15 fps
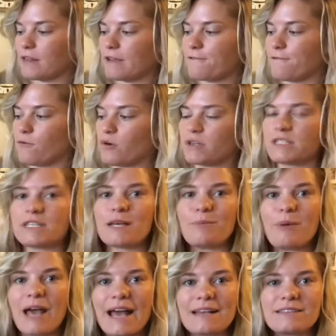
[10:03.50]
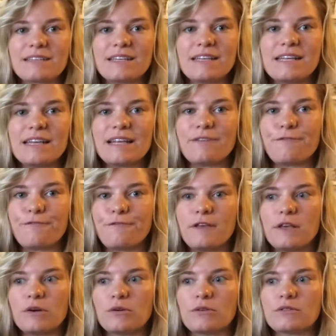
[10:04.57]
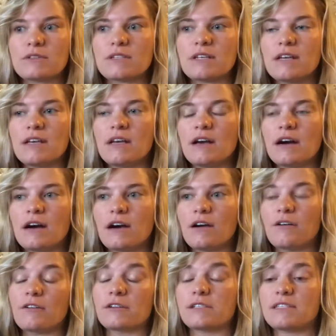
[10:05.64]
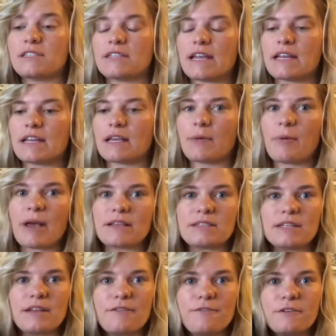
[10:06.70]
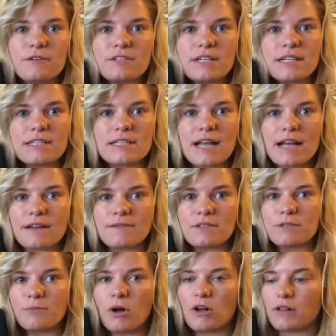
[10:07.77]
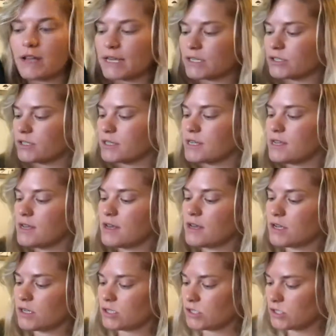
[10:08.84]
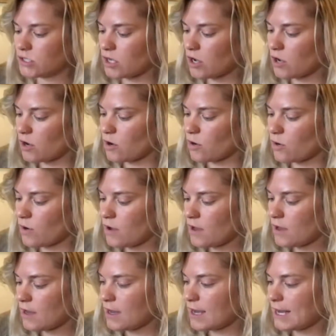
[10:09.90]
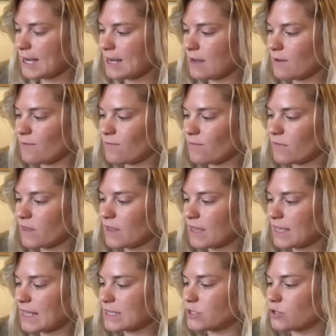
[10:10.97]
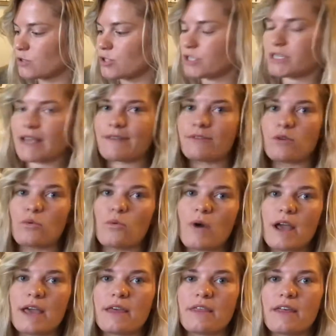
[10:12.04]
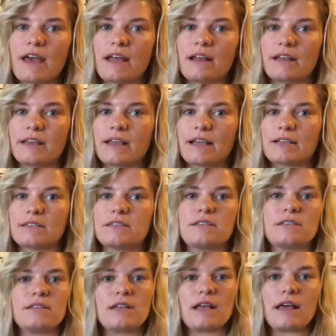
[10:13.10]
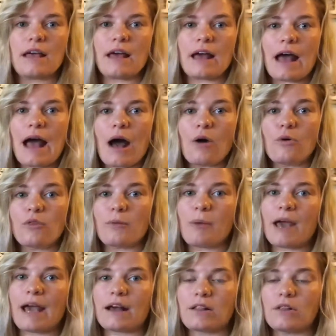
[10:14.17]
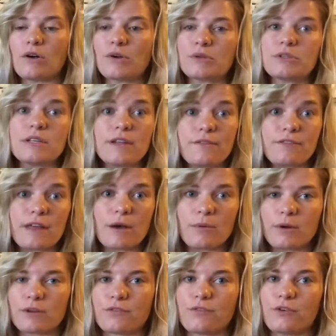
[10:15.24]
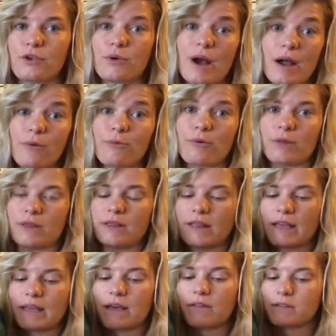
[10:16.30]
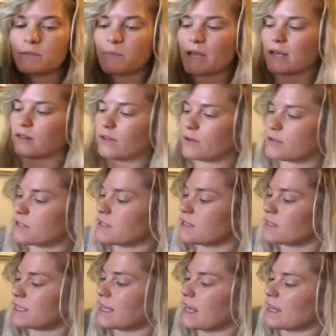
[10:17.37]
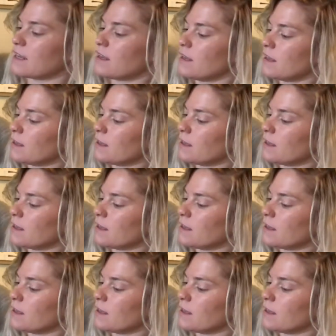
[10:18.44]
like for its capacity, it feels, or its stated capacity, it feels like it's kind of small actually. So I guess you'll just have to weigh that against how the pack loads and if that works for you. I really like how this pack loads because, again,